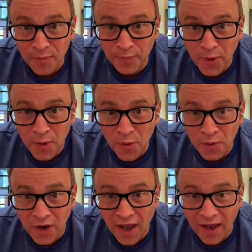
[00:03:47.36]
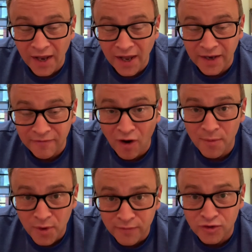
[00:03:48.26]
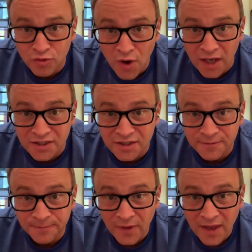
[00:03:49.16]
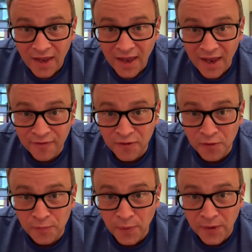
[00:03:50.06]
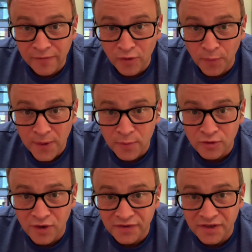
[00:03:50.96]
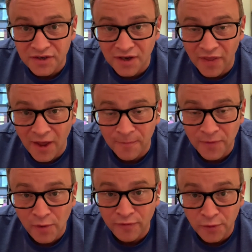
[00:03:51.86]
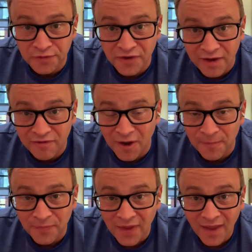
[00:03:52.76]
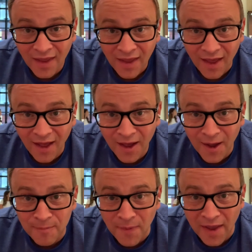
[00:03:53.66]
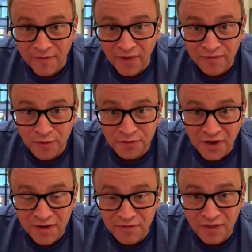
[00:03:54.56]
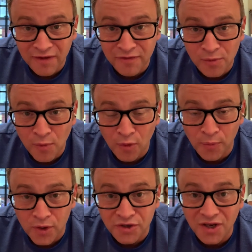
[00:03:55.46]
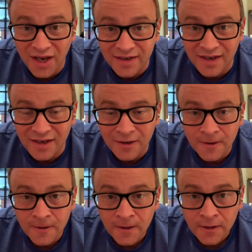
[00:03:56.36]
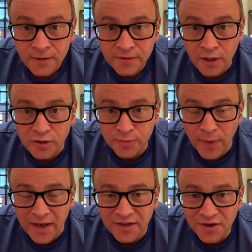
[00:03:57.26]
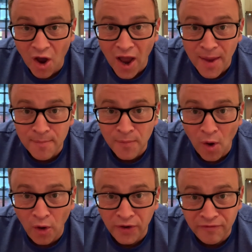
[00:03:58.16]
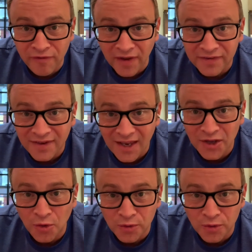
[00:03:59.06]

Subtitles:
build an environment of trust. If your people trust each other, they'll feel safer. If they feel safer, they feel more appreciated. So spend time on investing in your